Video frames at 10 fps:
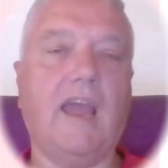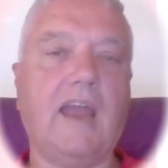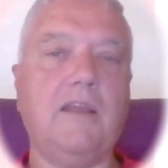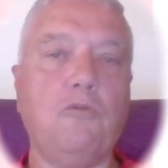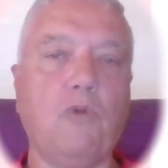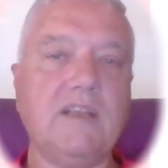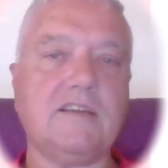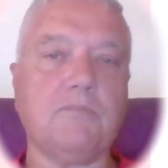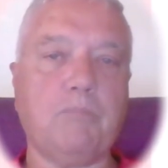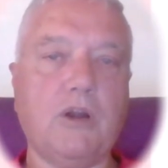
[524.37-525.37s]
and he went
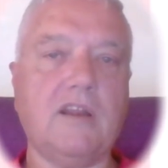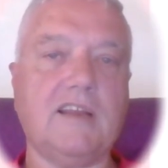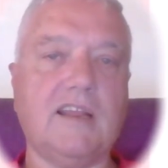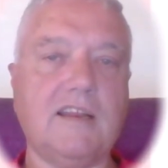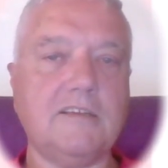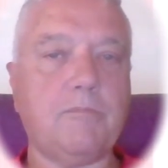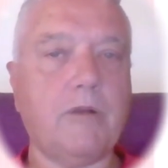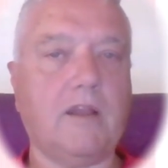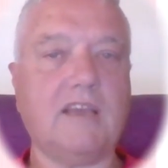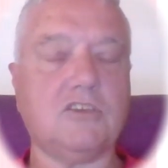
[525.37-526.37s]
and put it in his
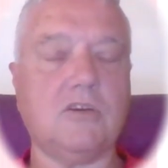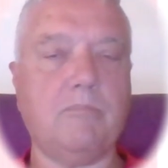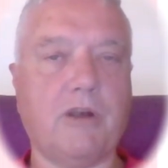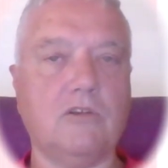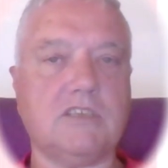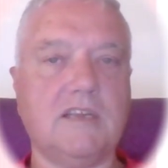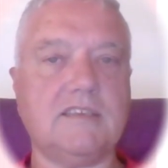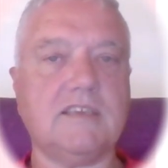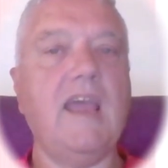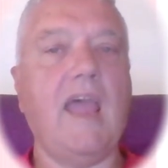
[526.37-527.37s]
production process,